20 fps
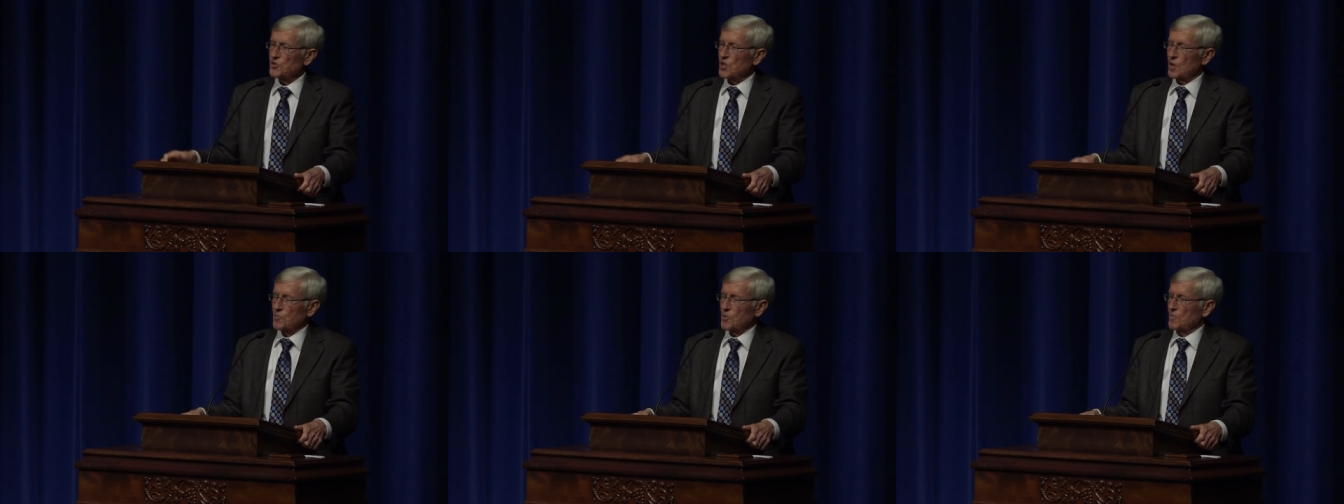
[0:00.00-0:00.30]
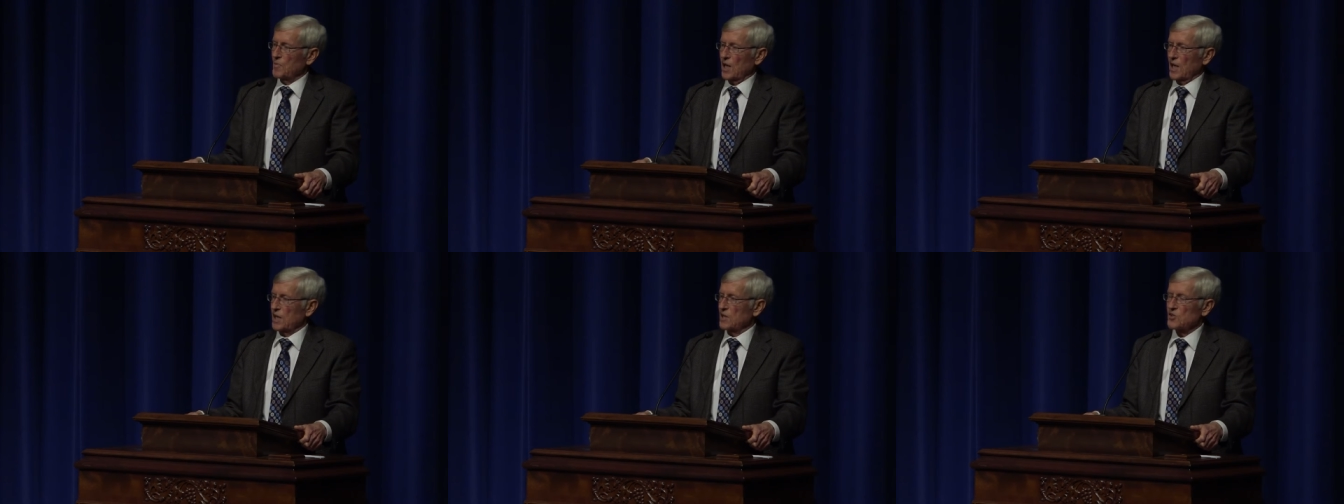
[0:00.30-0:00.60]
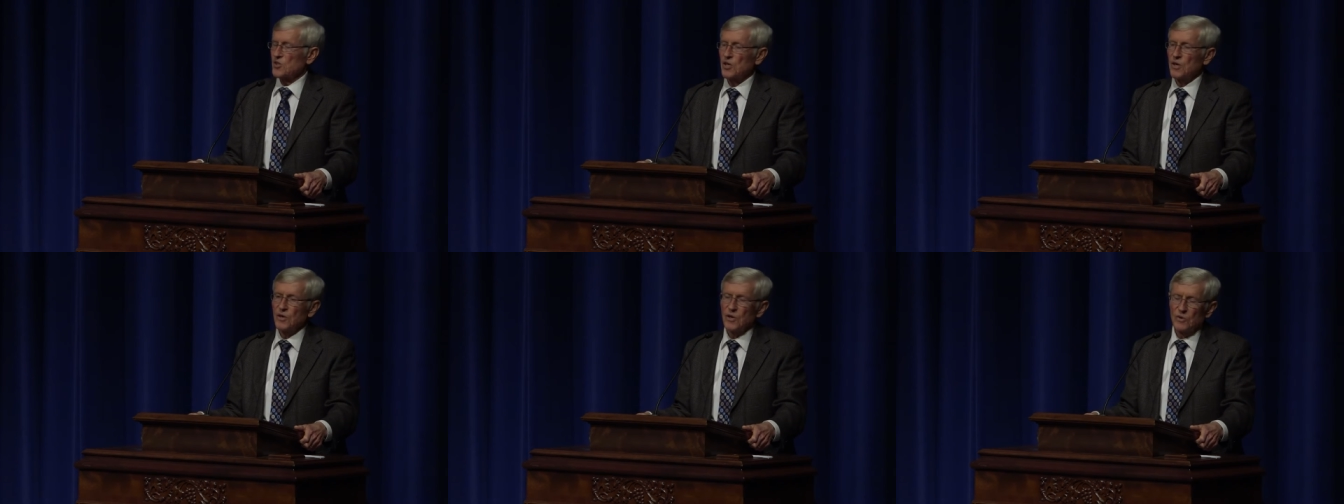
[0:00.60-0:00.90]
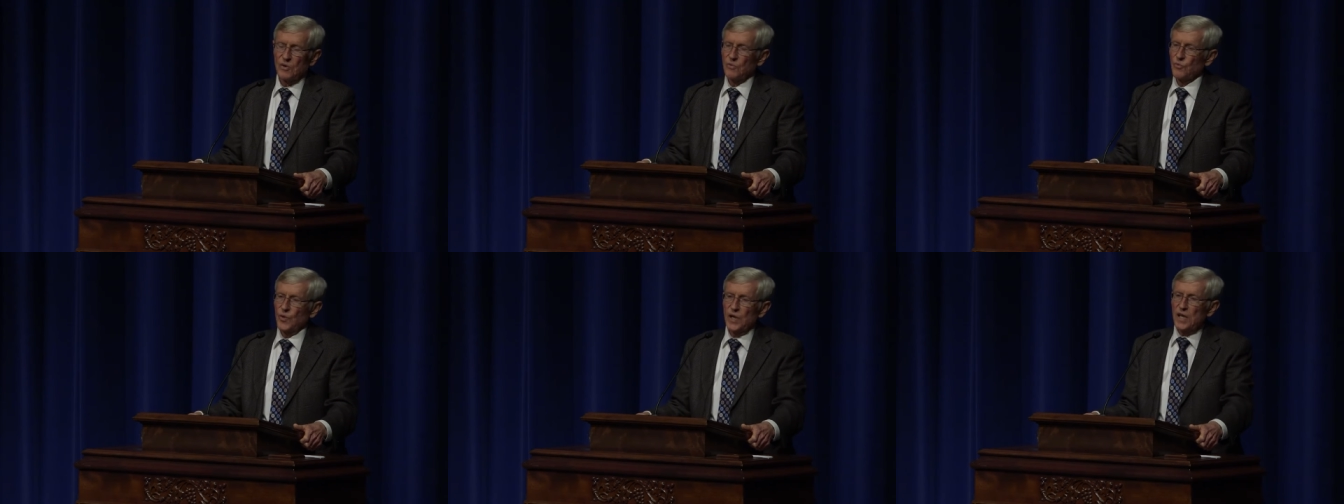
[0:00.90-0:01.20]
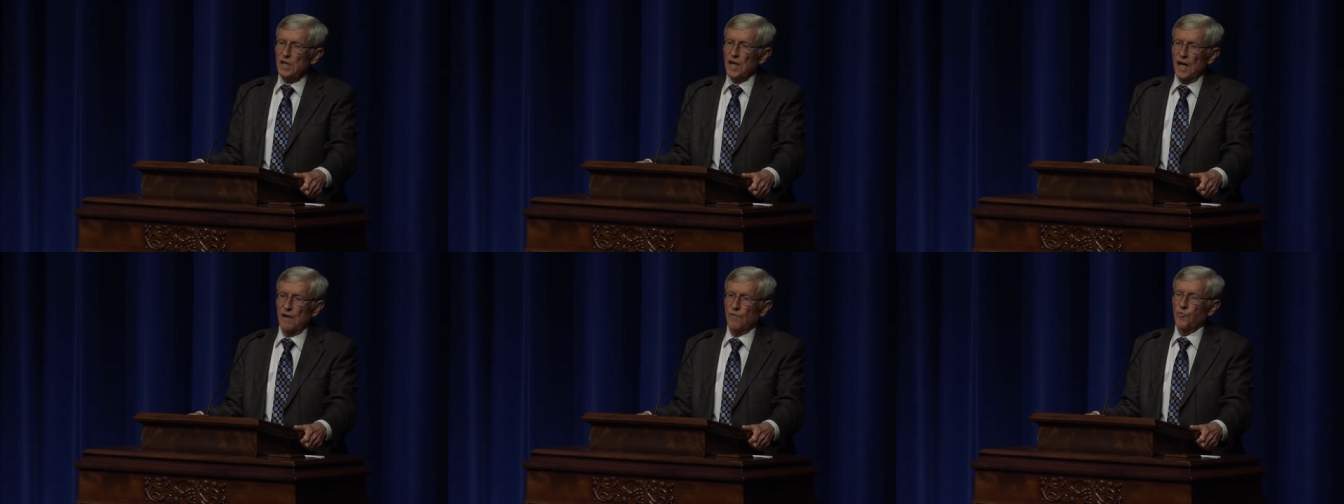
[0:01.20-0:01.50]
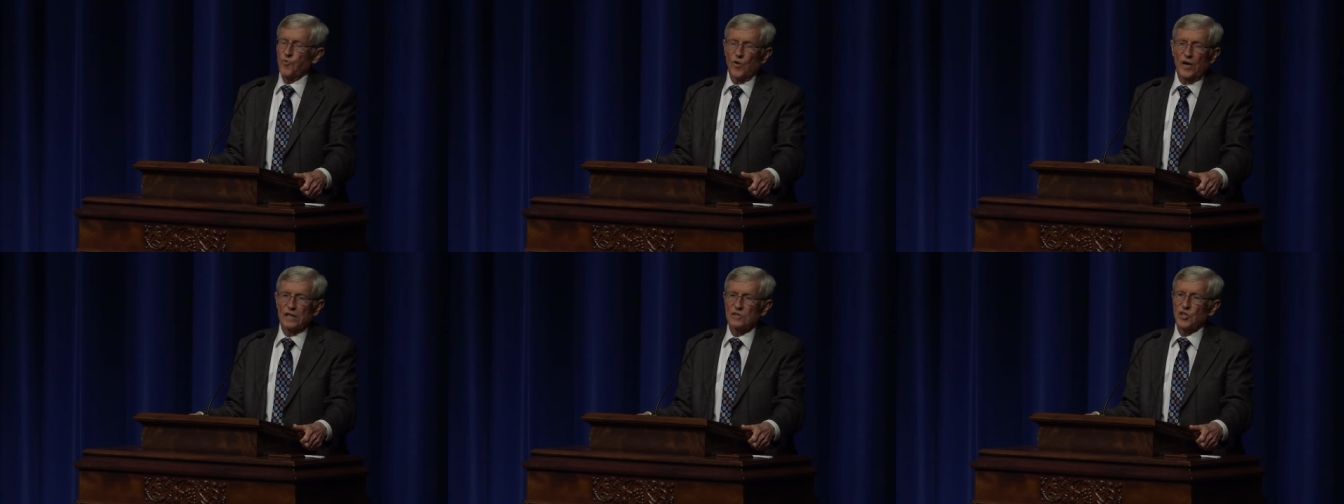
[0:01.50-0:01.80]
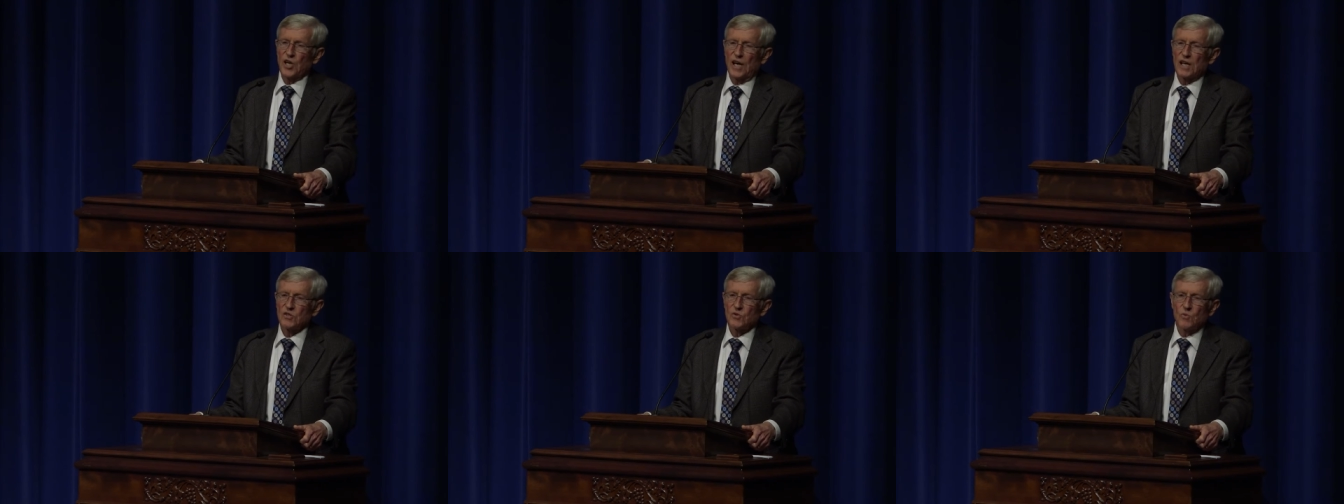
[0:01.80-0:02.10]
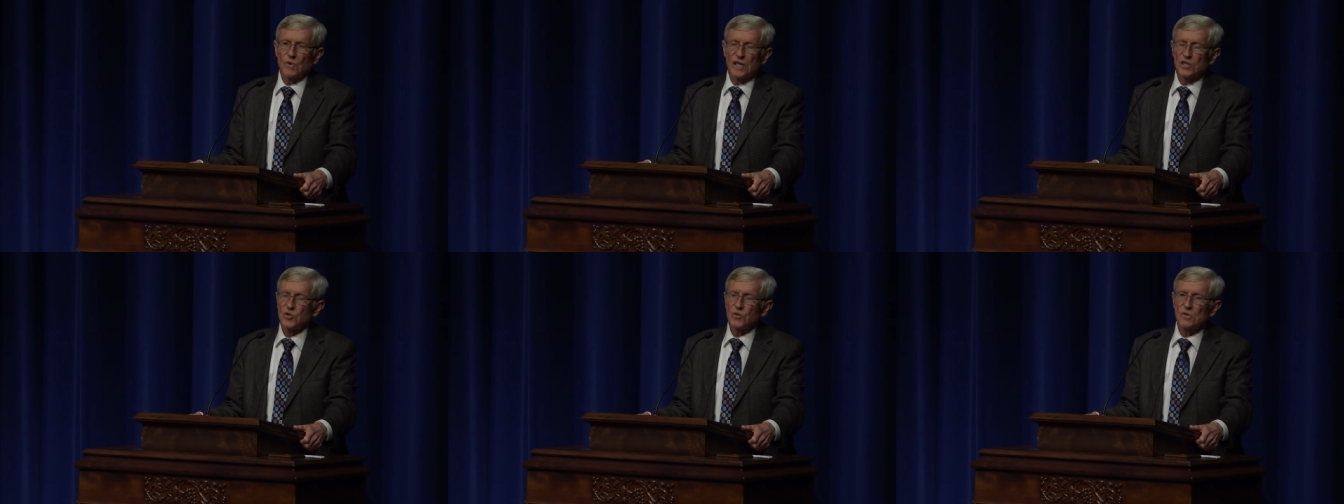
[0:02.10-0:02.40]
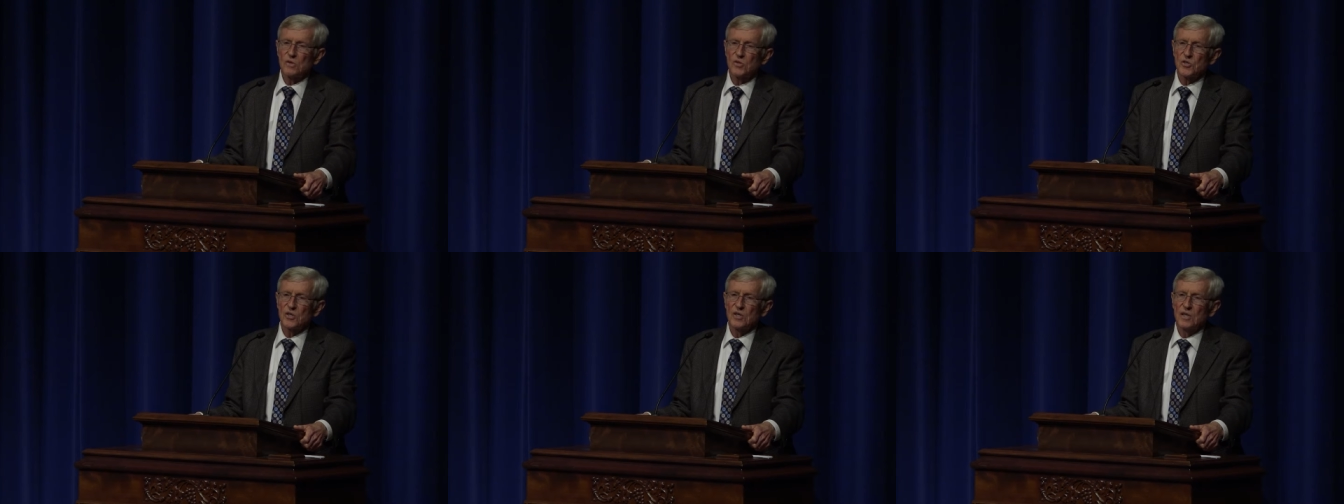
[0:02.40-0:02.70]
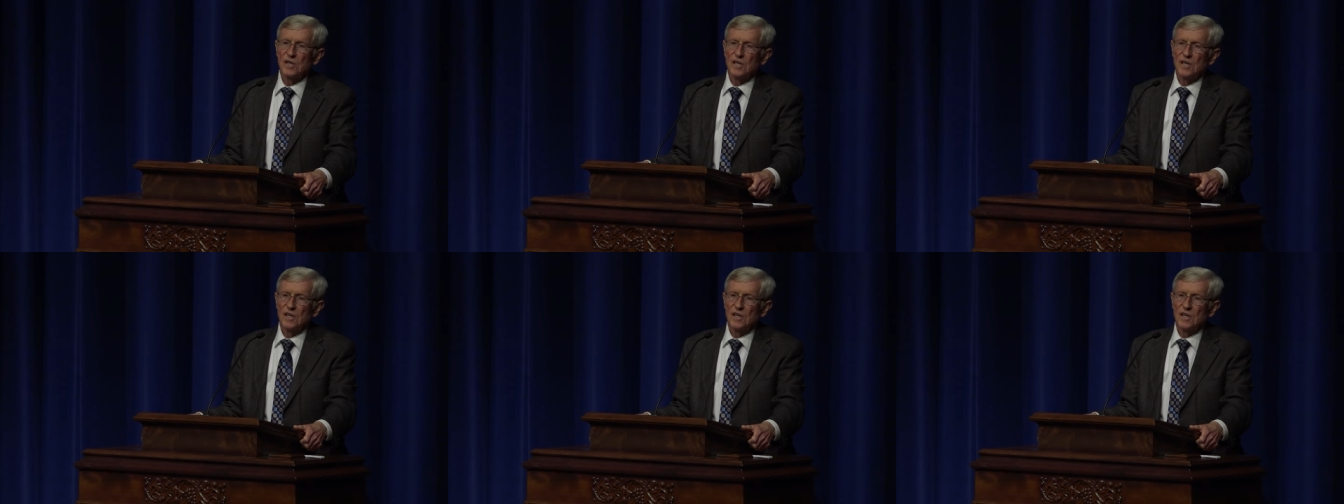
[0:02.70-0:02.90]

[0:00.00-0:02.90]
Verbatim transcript: supermarkets. We didn't have franchise restaurants.